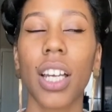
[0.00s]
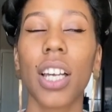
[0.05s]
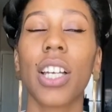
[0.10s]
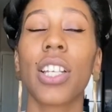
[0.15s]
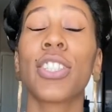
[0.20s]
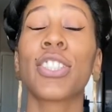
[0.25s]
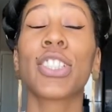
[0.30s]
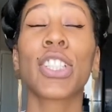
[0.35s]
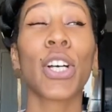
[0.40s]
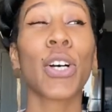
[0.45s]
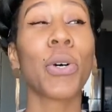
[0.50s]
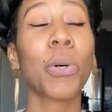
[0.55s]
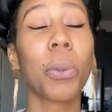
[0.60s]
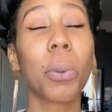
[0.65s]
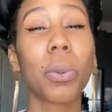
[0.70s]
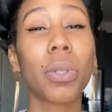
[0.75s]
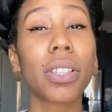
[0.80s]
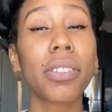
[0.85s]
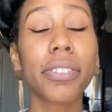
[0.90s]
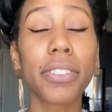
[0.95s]

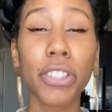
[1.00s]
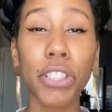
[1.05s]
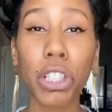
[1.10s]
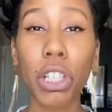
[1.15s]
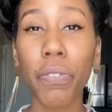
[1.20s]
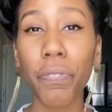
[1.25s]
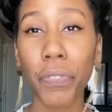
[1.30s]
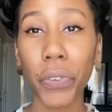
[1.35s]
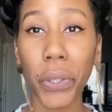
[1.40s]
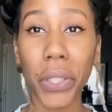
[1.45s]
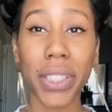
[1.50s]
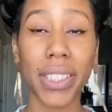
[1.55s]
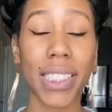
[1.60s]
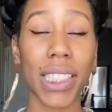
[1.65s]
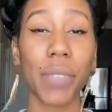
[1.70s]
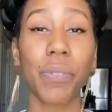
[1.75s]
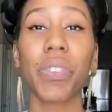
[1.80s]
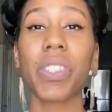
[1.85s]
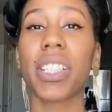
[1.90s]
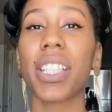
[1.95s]
So look for
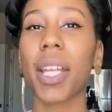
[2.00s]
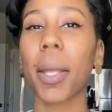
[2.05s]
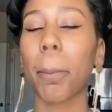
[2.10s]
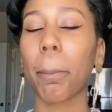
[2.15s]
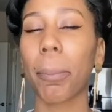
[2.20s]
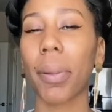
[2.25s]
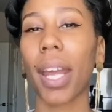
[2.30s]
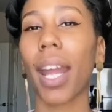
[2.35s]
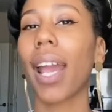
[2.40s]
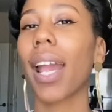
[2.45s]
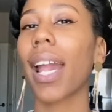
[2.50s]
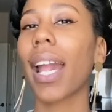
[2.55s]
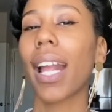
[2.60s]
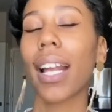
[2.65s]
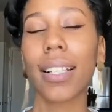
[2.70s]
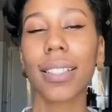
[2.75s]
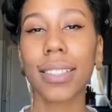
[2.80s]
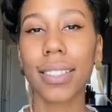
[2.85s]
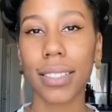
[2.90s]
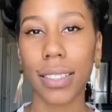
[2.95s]
dividend
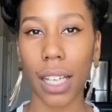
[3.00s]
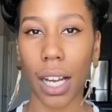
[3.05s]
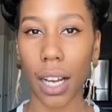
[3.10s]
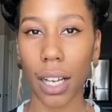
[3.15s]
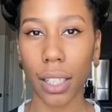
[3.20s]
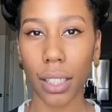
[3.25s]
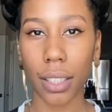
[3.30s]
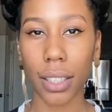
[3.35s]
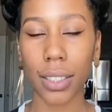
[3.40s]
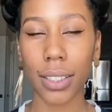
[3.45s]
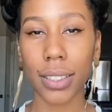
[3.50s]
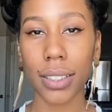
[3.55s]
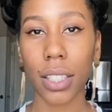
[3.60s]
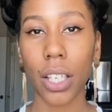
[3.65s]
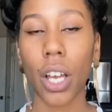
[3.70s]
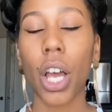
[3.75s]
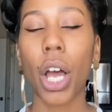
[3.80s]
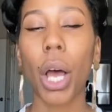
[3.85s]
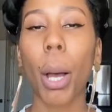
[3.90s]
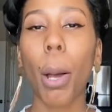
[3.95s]
paying stocks,
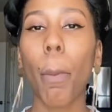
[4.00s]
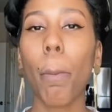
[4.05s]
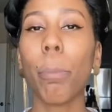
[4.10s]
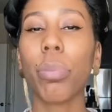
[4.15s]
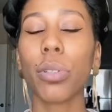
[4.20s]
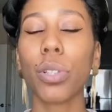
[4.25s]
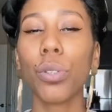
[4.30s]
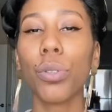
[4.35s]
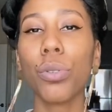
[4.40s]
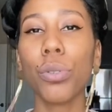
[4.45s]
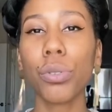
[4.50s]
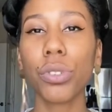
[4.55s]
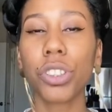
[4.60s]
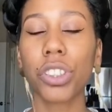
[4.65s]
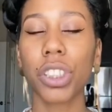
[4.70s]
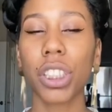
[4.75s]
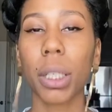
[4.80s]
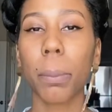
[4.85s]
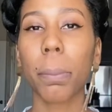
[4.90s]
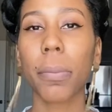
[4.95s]
blue
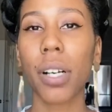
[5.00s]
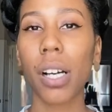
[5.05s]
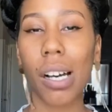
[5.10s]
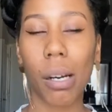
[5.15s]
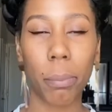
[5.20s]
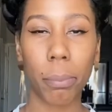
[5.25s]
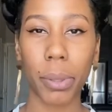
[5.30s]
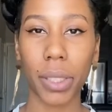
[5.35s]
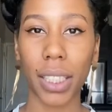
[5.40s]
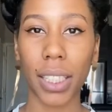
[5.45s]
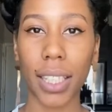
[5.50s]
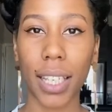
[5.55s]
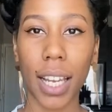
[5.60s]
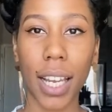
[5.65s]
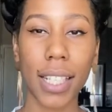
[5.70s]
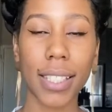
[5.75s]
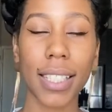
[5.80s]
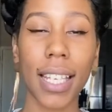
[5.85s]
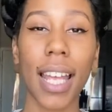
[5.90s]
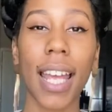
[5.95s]
chip
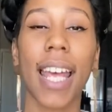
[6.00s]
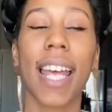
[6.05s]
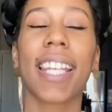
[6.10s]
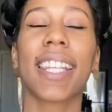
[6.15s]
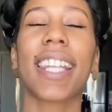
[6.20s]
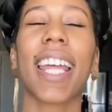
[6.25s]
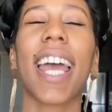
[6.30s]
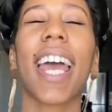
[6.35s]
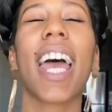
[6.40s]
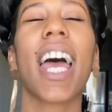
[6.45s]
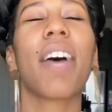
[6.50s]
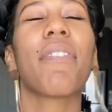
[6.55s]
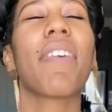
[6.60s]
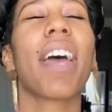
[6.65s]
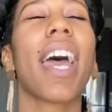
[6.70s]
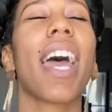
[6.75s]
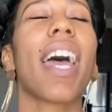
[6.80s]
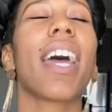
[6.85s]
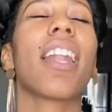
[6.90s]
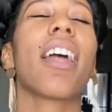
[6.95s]
companies that have
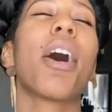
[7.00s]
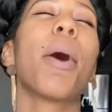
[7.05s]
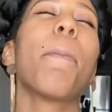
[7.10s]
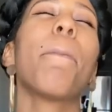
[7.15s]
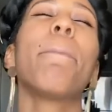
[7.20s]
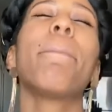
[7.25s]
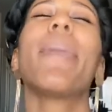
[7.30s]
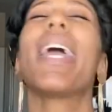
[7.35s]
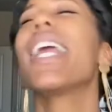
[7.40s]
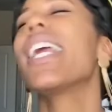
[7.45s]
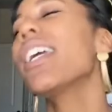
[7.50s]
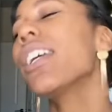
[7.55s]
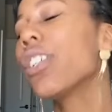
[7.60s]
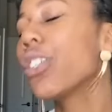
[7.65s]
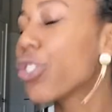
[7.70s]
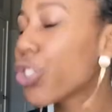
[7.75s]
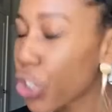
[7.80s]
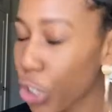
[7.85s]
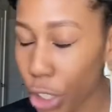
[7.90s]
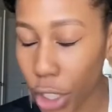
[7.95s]
had a
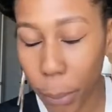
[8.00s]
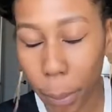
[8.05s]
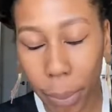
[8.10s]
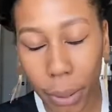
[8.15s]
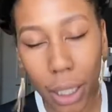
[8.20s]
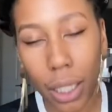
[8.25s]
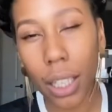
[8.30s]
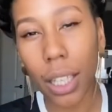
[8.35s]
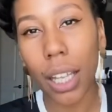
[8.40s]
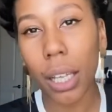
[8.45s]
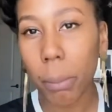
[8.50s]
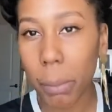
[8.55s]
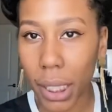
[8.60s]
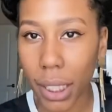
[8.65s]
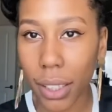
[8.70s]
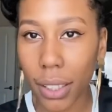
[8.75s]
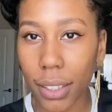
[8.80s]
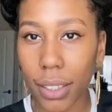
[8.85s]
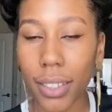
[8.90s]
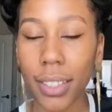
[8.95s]
major
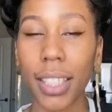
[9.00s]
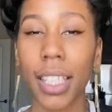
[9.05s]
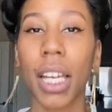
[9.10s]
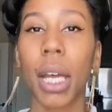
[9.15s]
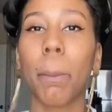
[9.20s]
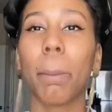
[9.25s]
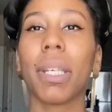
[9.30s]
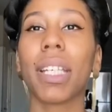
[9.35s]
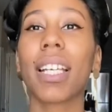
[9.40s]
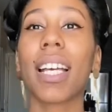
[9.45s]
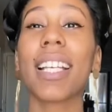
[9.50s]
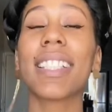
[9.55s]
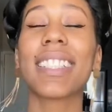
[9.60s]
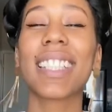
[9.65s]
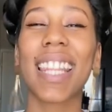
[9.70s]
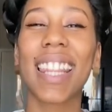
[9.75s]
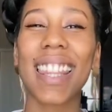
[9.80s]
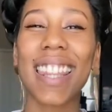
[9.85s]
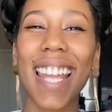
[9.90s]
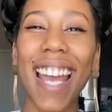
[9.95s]
plummet, because
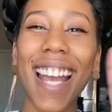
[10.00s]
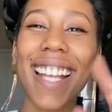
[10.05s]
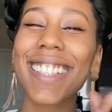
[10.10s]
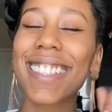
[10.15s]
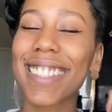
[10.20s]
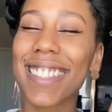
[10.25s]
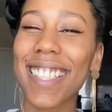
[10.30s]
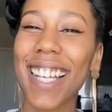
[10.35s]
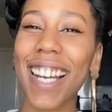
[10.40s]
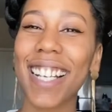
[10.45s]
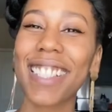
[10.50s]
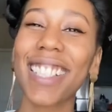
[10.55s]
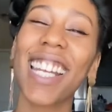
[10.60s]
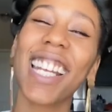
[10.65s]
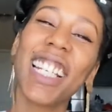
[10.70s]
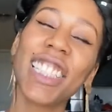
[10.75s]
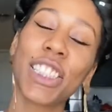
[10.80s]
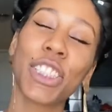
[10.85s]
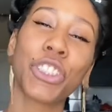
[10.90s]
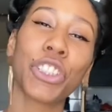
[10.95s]
that stock,
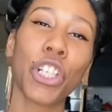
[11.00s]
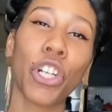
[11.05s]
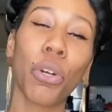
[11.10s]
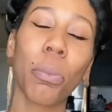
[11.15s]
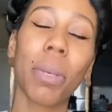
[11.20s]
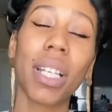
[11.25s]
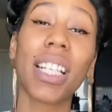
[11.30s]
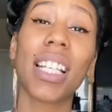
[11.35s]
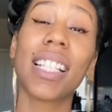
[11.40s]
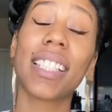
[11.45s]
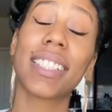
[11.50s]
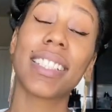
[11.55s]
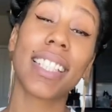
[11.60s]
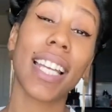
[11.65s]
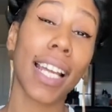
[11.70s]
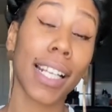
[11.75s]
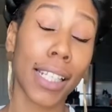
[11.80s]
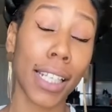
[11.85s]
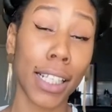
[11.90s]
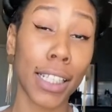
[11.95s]
ladies and gentlemen, is
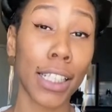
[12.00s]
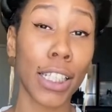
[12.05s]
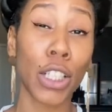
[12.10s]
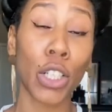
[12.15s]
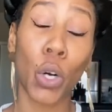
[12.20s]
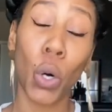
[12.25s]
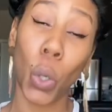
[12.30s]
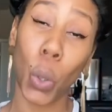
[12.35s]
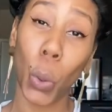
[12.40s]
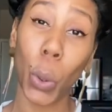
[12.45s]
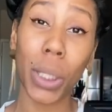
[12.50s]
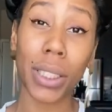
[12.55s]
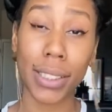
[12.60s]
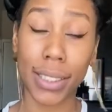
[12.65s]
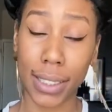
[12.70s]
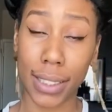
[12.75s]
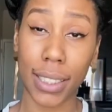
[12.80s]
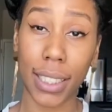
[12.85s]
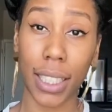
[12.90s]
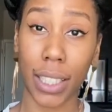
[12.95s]
technically on
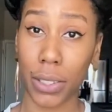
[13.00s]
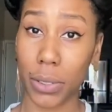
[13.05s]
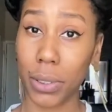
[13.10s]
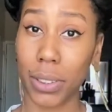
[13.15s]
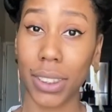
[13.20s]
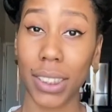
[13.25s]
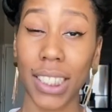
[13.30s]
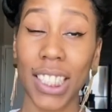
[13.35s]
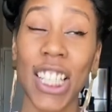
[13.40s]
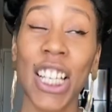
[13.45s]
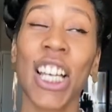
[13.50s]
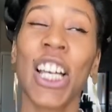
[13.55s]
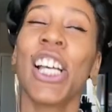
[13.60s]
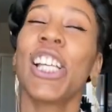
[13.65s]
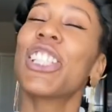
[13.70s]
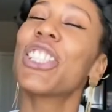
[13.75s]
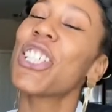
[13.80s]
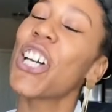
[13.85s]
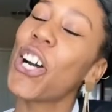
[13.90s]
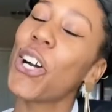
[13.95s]
sale.
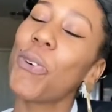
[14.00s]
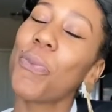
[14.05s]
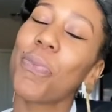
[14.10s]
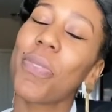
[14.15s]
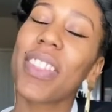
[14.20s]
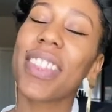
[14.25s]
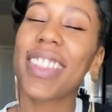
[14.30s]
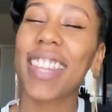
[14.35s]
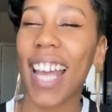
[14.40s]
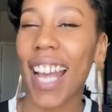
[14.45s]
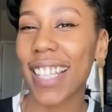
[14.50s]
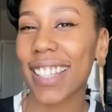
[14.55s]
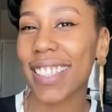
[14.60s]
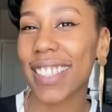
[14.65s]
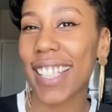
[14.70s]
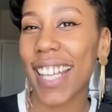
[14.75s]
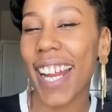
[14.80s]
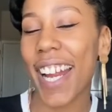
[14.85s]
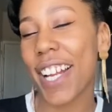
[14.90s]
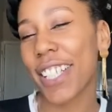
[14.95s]
So that's
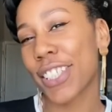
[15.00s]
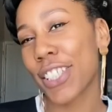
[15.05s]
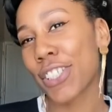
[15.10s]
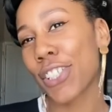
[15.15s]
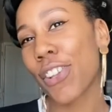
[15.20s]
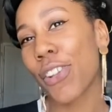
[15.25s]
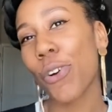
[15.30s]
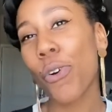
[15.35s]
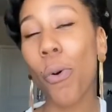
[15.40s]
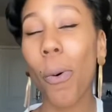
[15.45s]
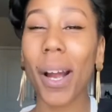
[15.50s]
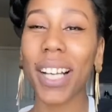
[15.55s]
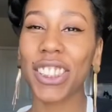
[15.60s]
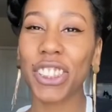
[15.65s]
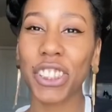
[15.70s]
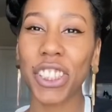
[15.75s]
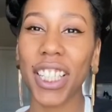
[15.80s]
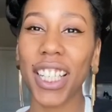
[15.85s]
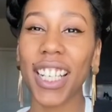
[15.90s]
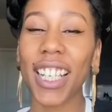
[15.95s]
the answer to the
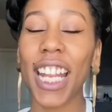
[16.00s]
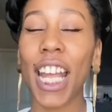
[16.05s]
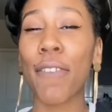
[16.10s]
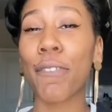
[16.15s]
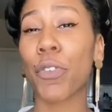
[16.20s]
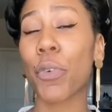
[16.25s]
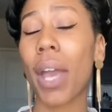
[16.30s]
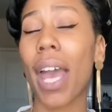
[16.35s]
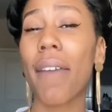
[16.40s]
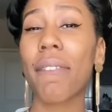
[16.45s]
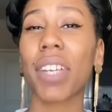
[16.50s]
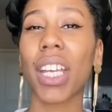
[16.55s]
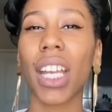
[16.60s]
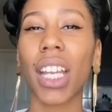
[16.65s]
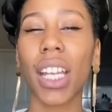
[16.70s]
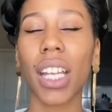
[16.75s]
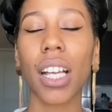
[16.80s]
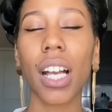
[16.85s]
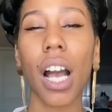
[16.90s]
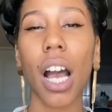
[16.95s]
question. If you have
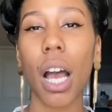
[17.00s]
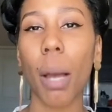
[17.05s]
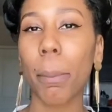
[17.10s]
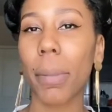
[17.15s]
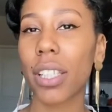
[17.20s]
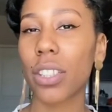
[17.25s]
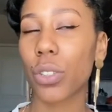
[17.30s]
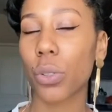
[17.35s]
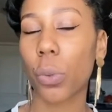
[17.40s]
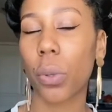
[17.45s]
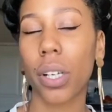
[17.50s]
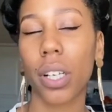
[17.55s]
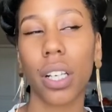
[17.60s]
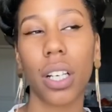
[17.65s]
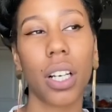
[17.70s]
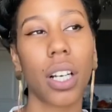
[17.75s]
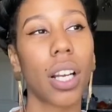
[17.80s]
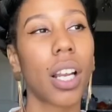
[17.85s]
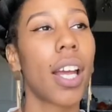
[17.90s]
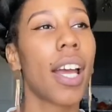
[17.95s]
any comments
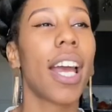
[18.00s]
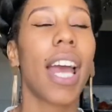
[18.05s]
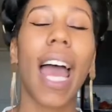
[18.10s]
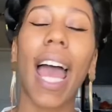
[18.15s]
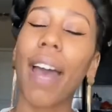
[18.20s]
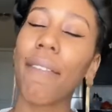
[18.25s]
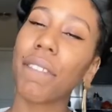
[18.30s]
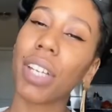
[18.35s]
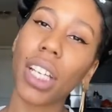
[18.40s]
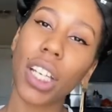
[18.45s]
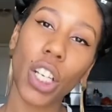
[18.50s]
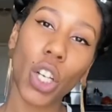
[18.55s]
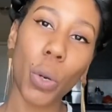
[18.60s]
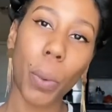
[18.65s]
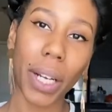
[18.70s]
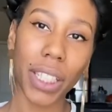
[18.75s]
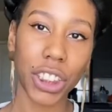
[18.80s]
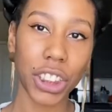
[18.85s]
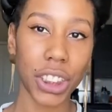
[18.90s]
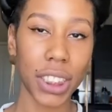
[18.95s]
or have any
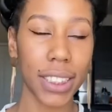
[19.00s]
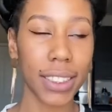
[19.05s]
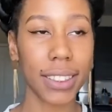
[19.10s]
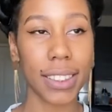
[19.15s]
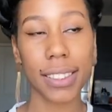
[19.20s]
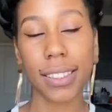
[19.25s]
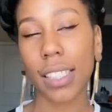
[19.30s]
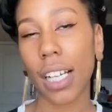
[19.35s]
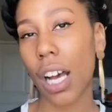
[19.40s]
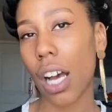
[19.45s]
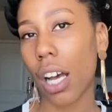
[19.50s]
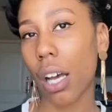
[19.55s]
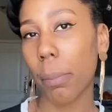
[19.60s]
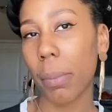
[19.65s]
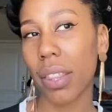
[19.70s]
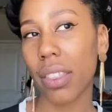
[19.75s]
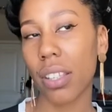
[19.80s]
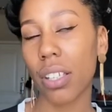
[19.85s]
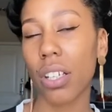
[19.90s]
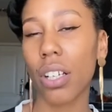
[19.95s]
questions, just
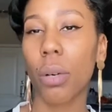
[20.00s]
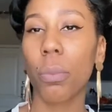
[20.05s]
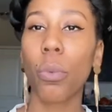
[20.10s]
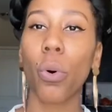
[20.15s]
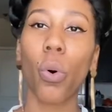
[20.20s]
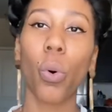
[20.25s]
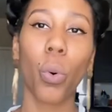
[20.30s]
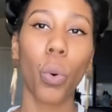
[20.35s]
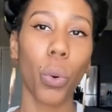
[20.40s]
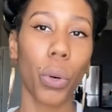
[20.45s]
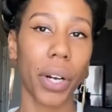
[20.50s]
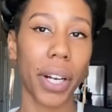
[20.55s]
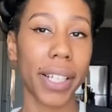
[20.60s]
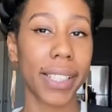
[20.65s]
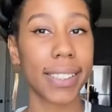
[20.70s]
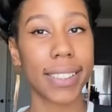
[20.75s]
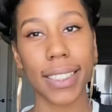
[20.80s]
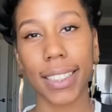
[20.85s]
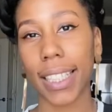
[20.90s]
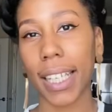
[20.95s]
comment them or
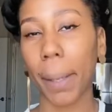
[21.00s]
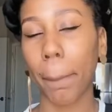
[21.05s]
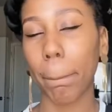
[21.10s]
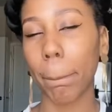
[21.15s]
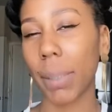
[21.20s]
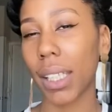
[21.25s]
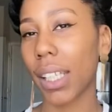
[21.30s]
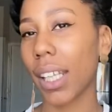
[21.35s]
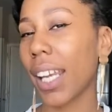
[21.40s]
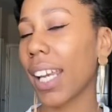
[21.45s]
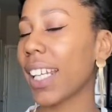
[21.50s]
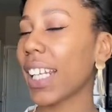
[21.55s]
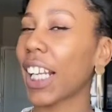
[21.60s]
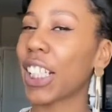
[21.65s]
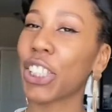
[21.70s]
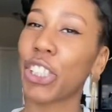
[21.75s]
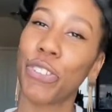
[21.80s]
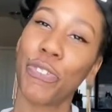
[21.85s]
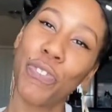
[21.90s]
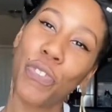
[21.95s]
DM me, and I
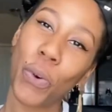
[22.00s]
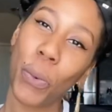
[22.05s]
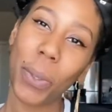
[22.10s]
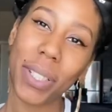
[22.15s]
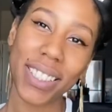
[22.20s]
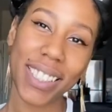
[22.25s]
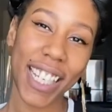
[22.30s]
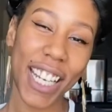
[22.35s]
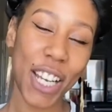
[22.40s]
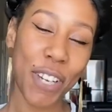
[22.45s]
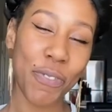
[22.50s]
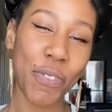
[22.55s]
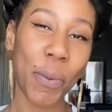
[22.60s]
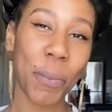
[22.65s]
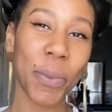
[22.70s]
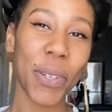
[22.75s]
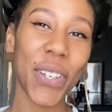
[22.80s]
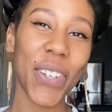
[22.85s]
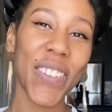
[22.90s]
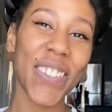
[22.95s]
look forward to hearing from
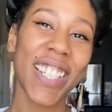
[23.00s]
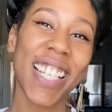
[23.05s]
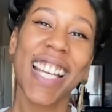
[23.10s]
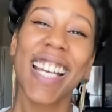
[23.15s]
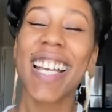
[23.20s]
you.